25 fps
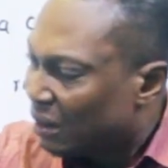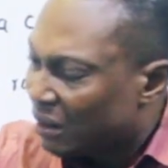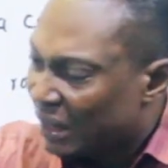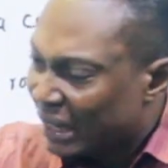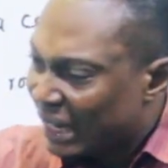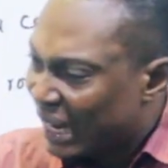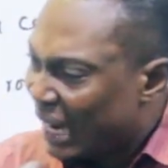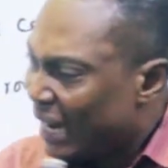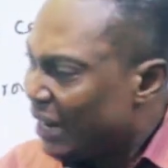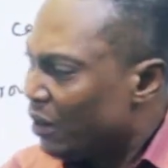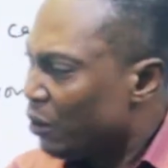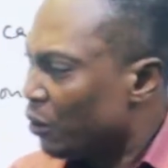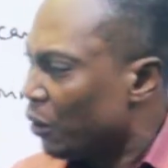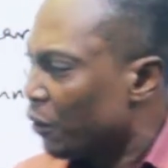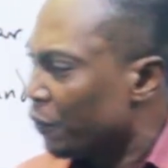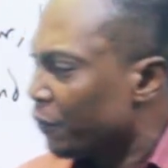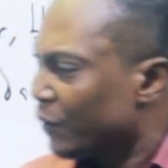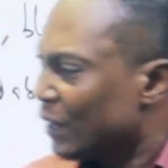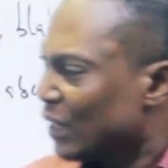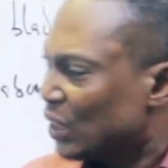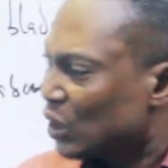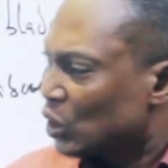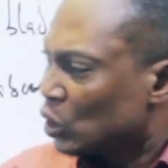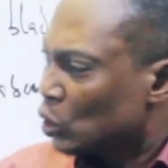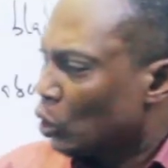kind of
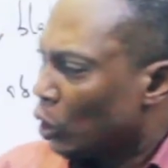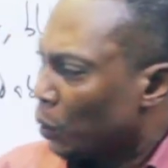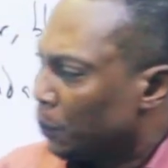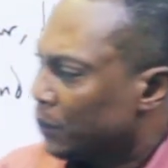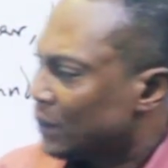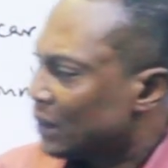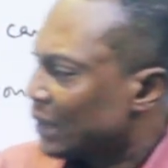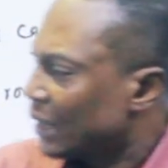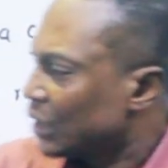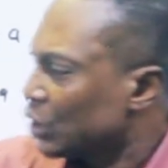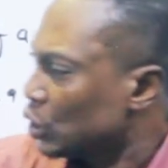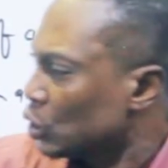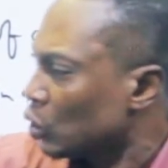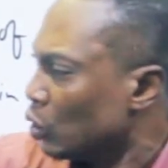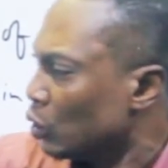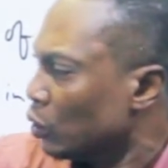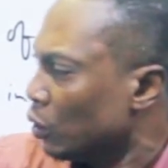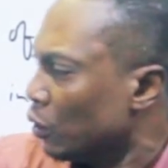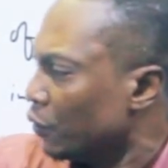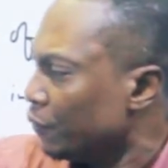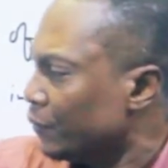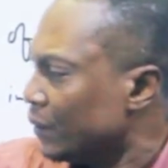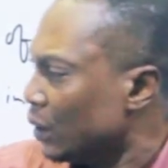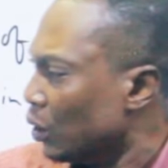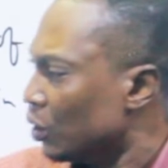a subsection
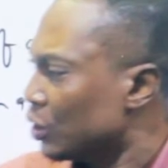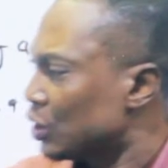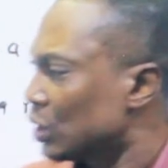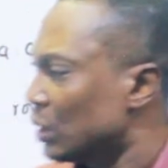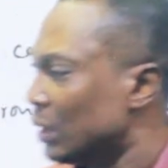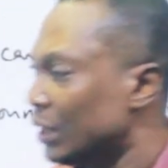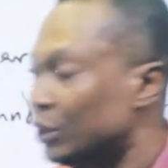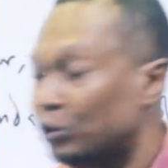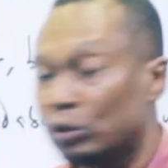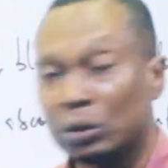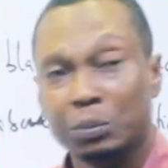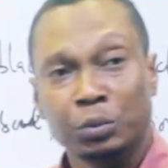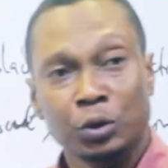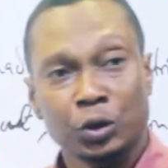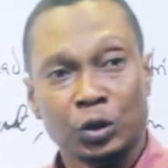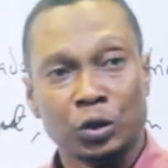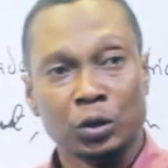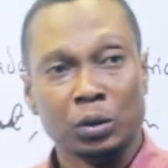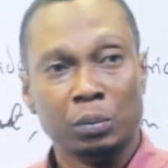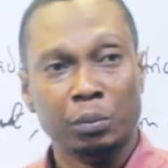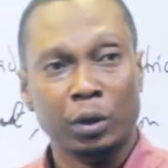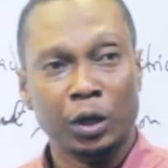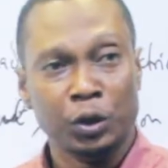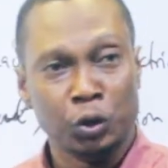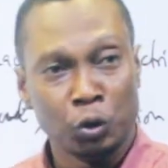of the oscillatory
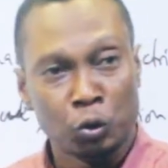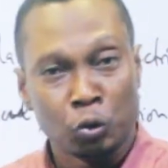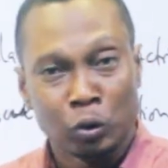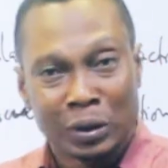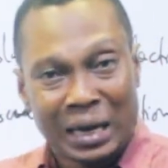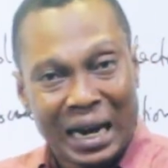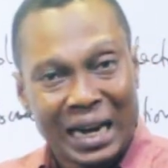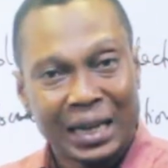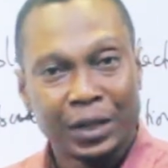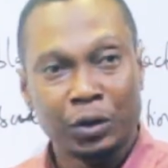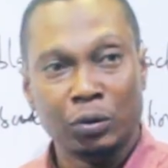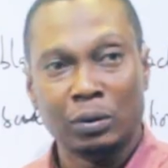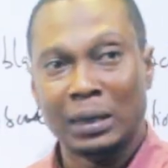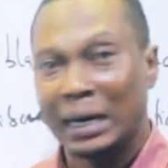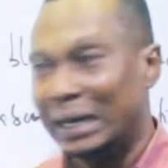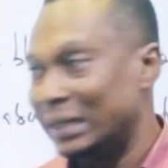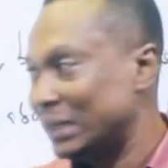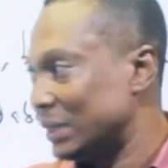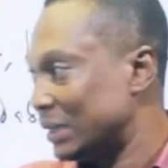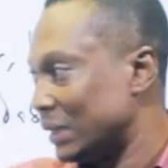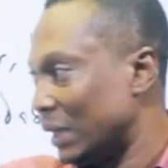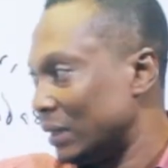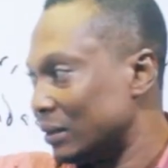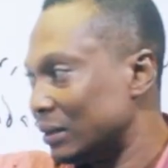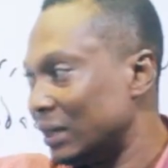motion, but you could argue that
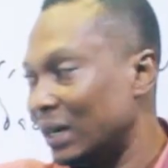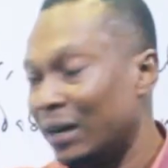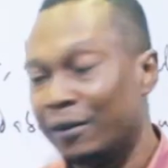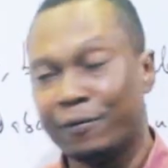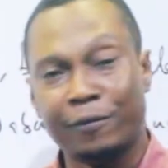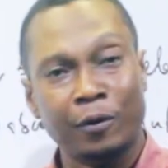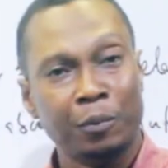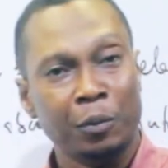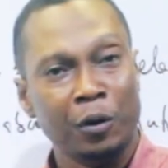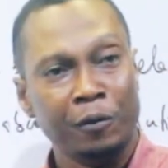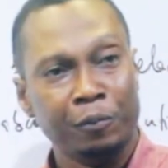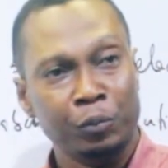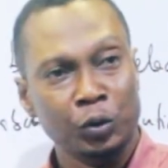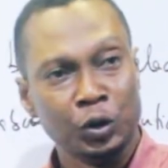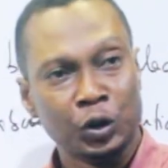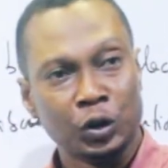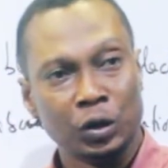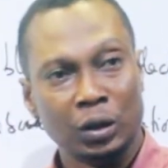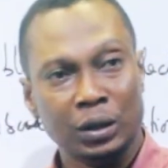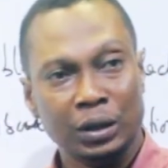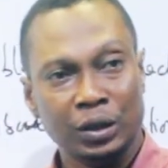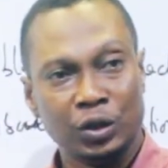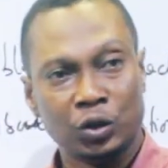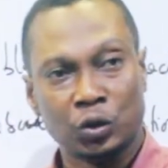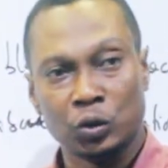it's another form of motion
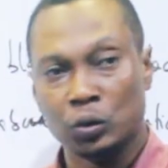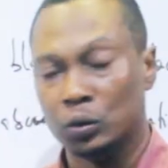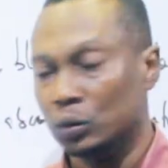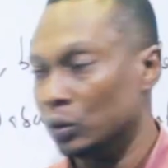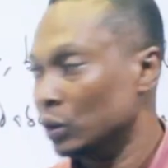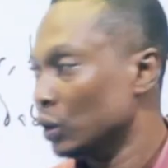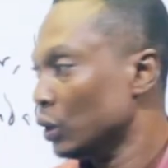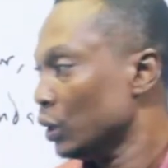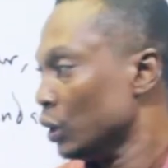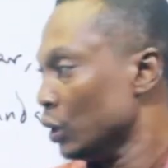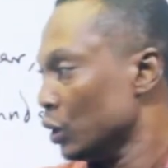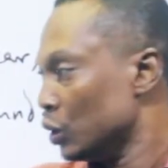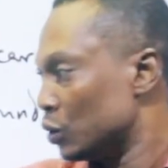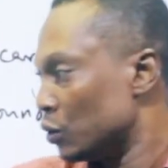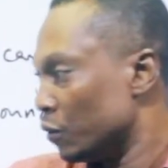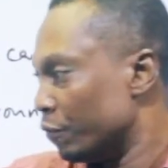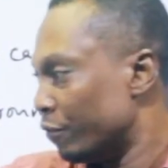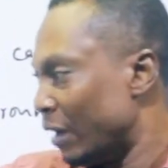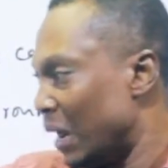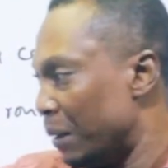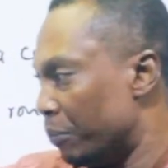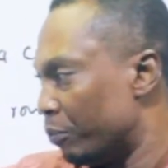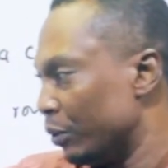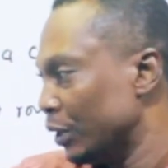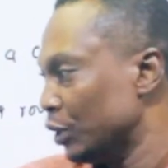on its own. So
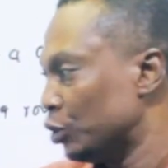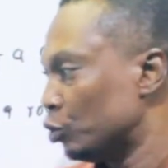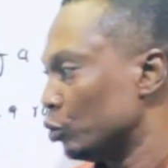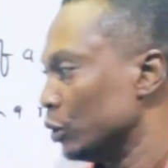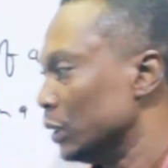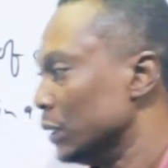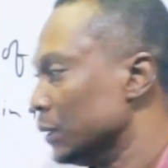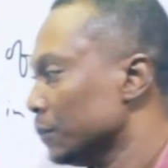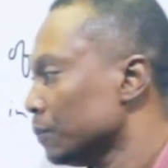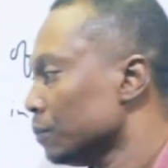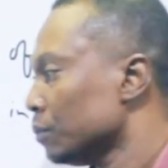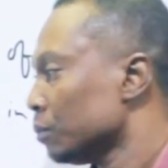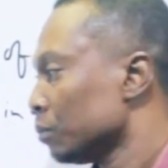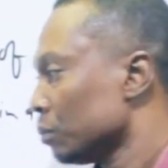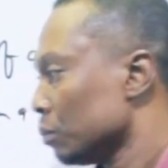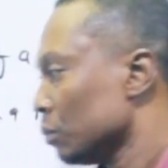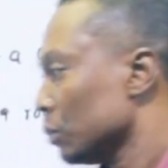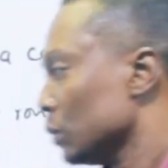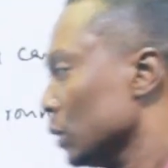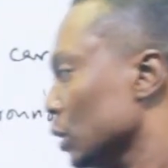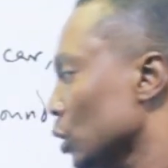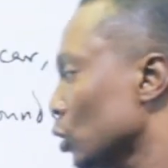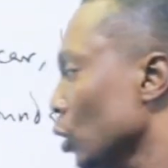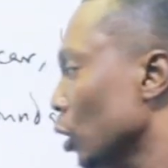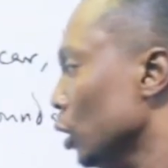vibratory,
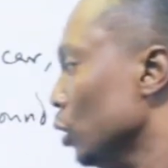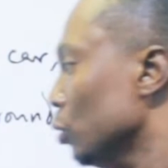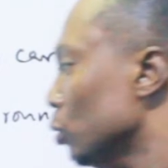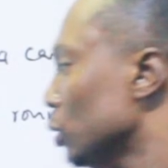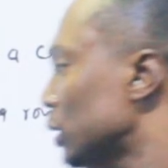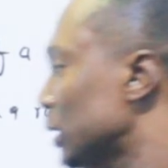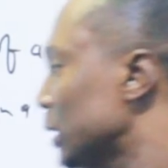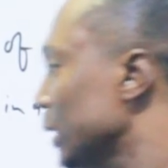so you would